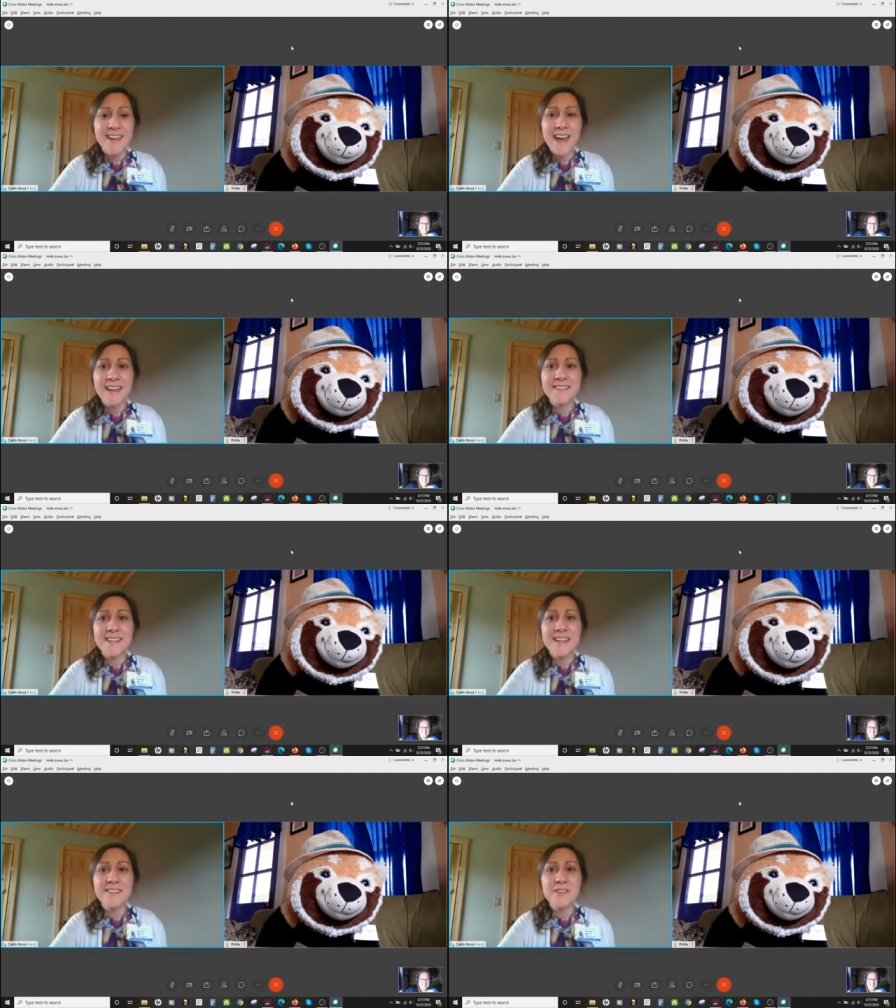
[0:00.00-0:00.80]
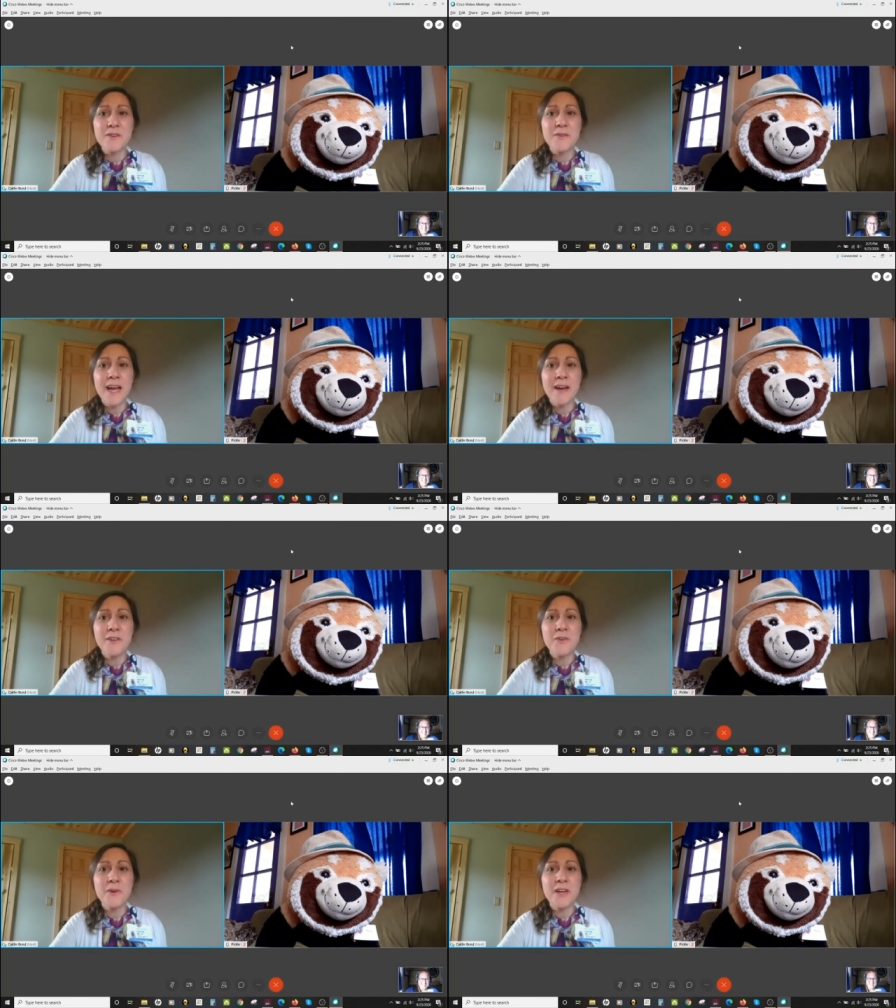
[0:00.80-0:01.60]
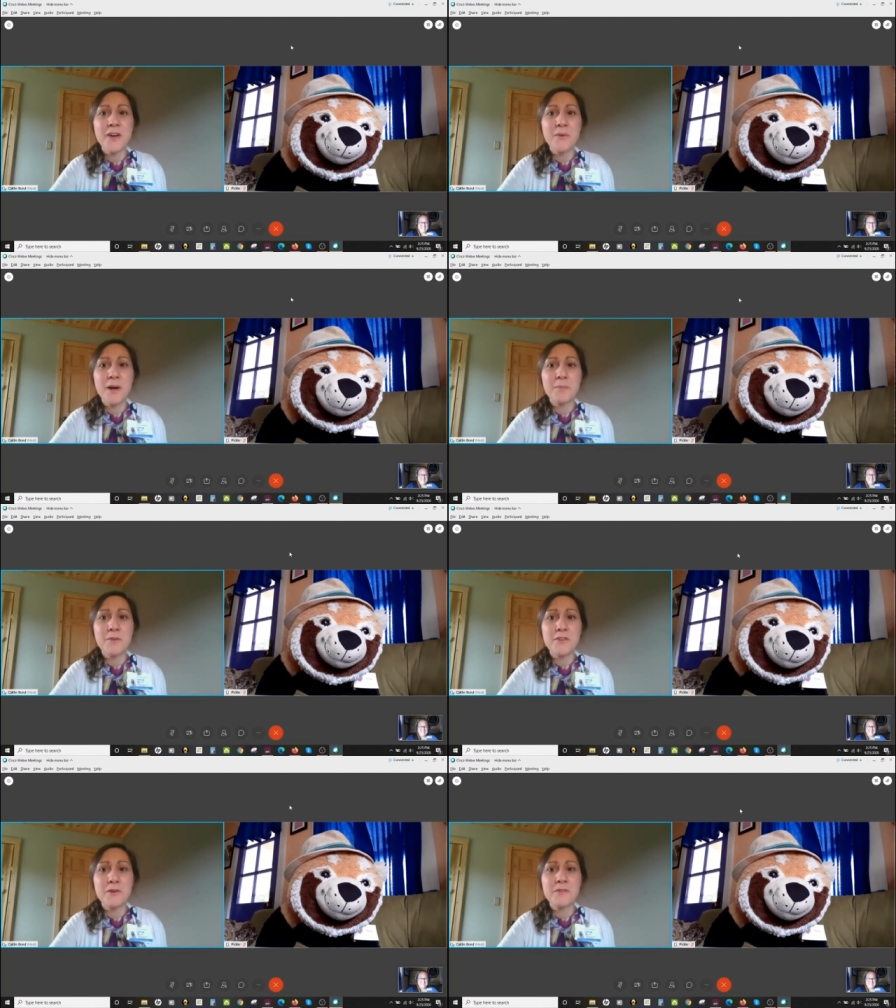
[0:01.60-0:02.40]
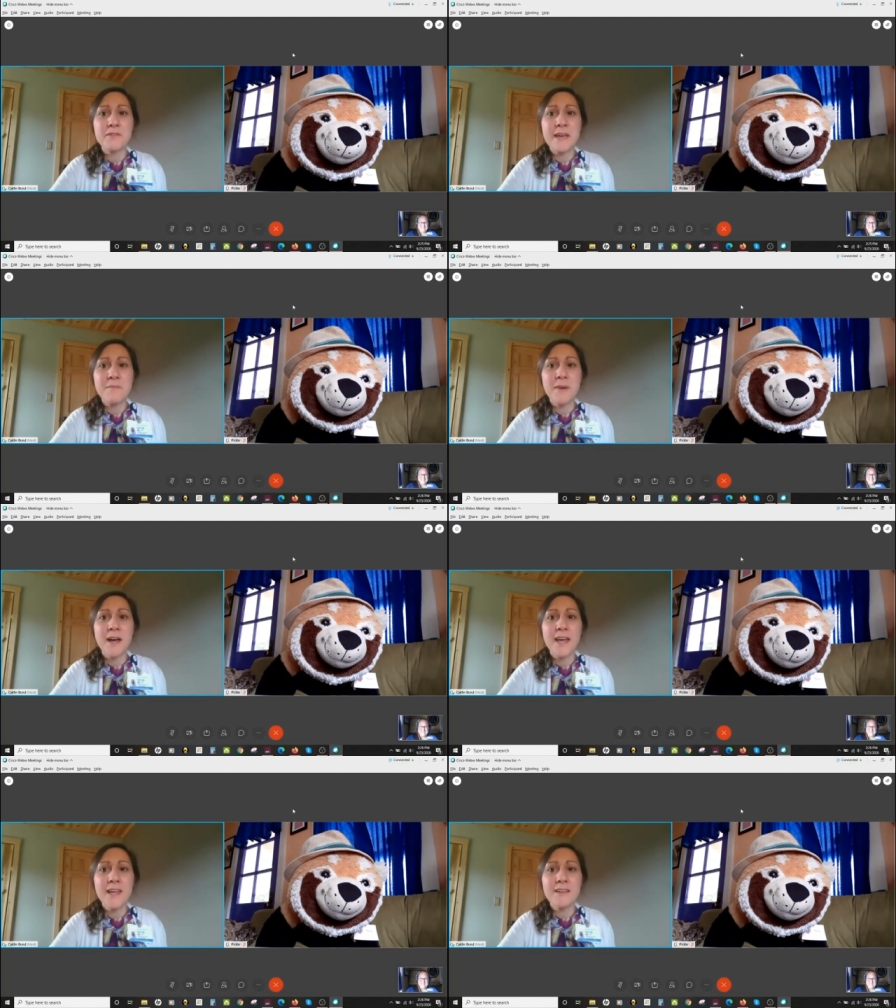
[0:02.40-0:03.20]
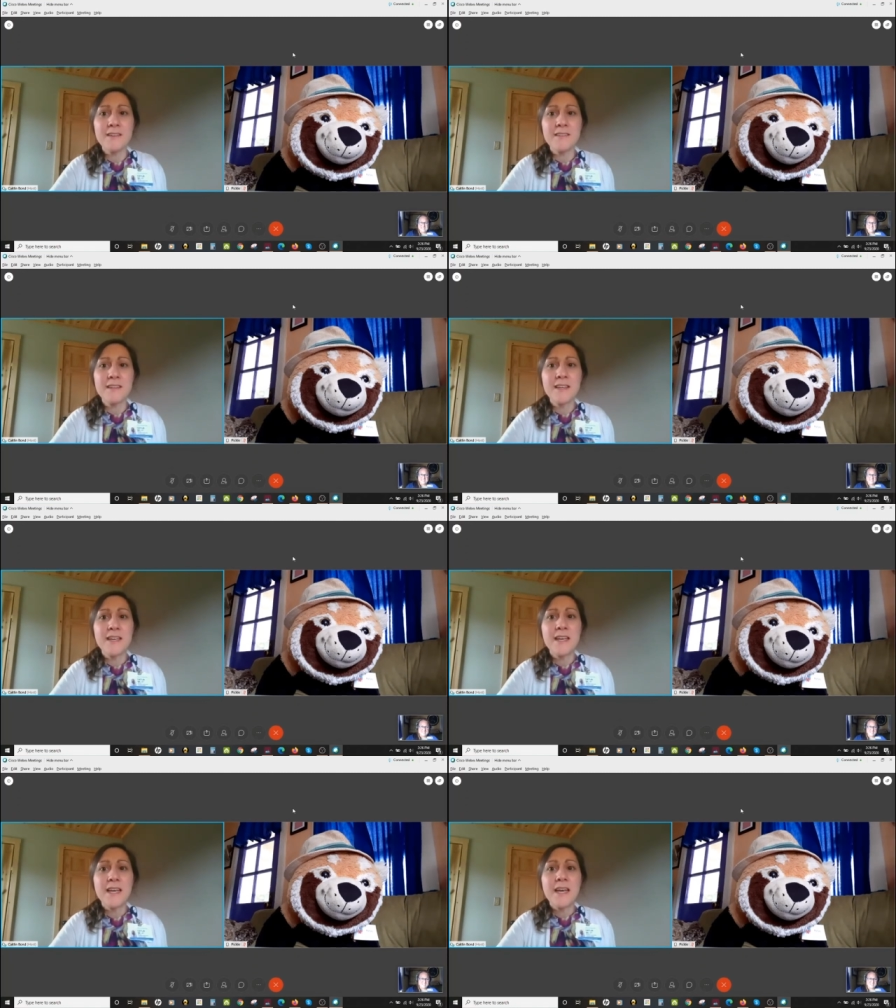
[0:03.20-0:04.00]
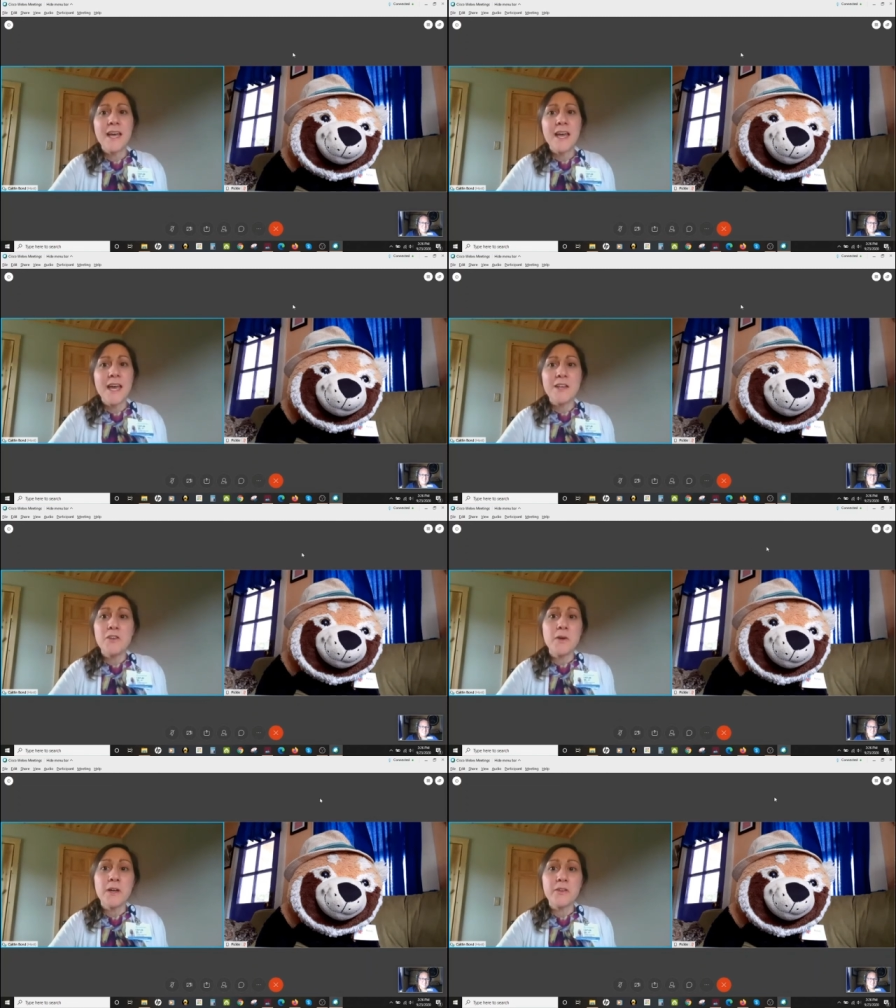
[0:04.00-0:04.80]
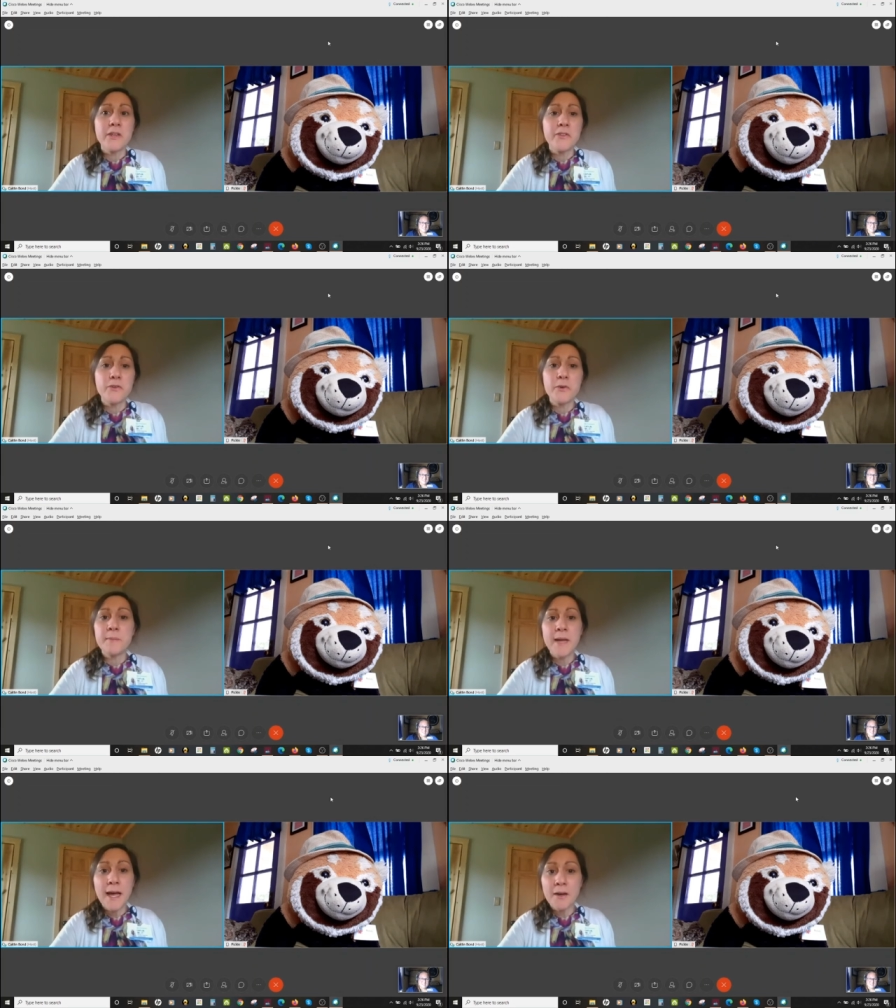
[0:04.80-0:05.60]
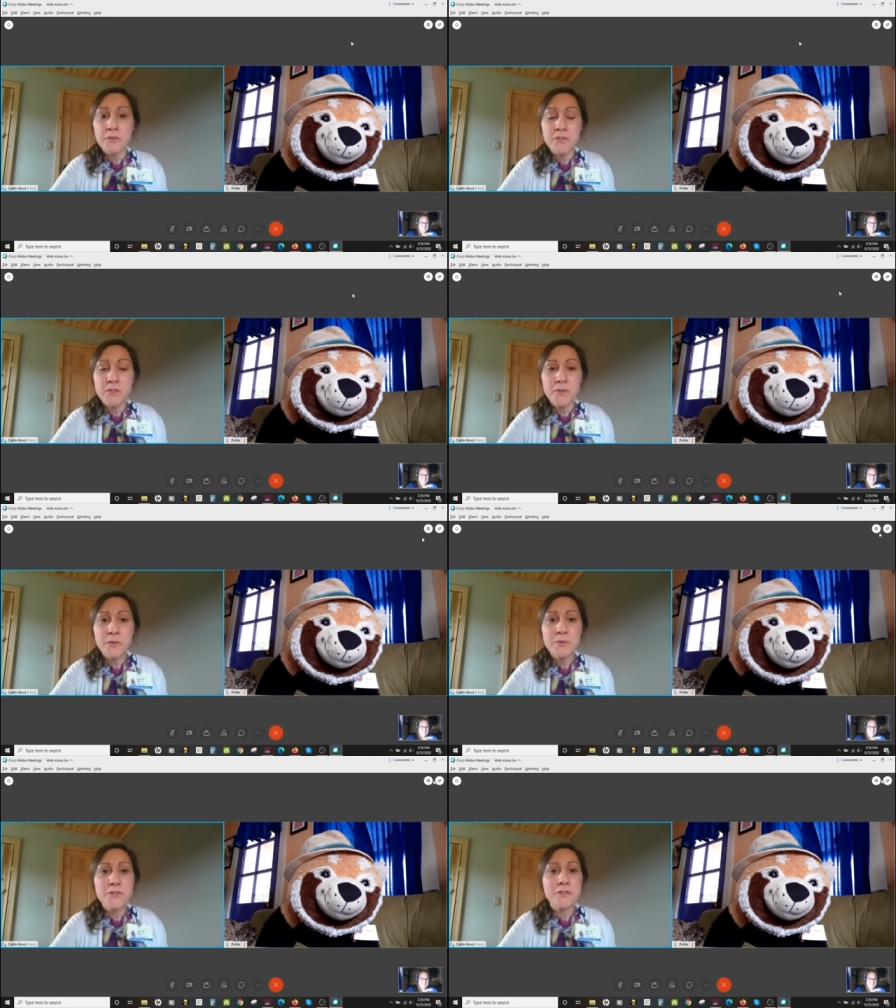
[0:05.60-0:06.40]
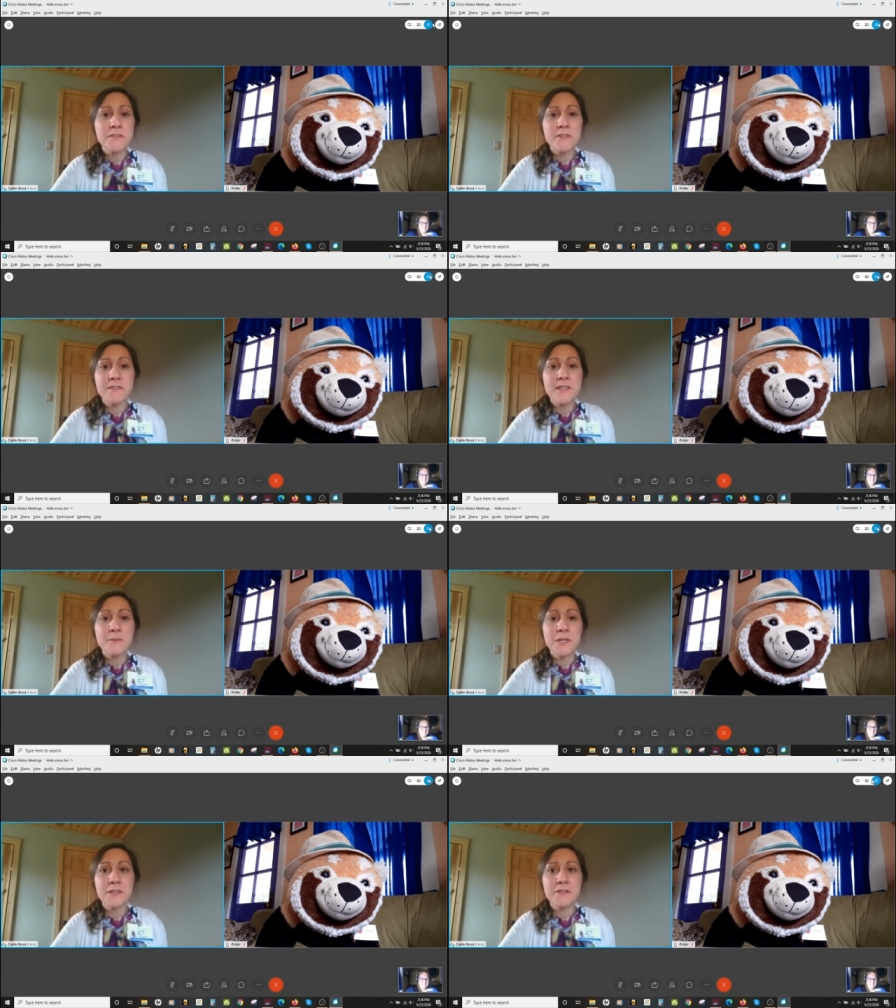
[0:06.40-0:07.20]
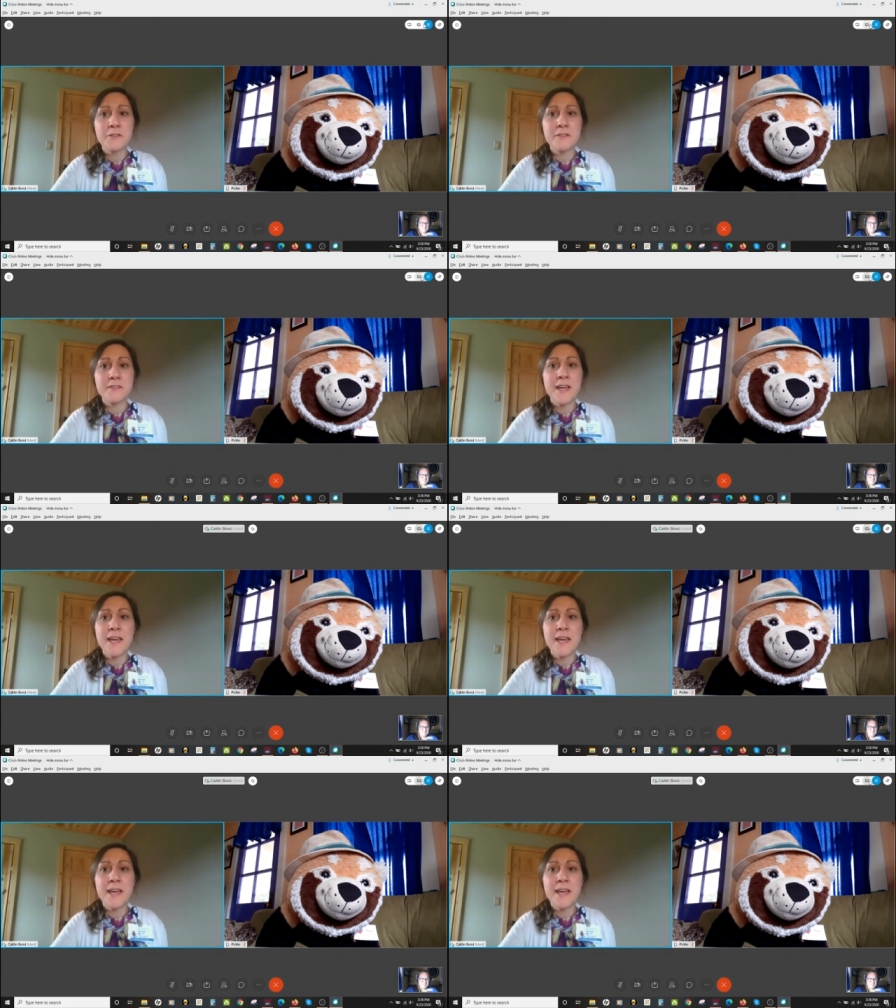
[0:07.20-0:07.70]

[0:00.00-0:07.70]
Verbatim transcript: Yes, and so now you can go up to those same buttons and you can click through them now too, just to see what it looks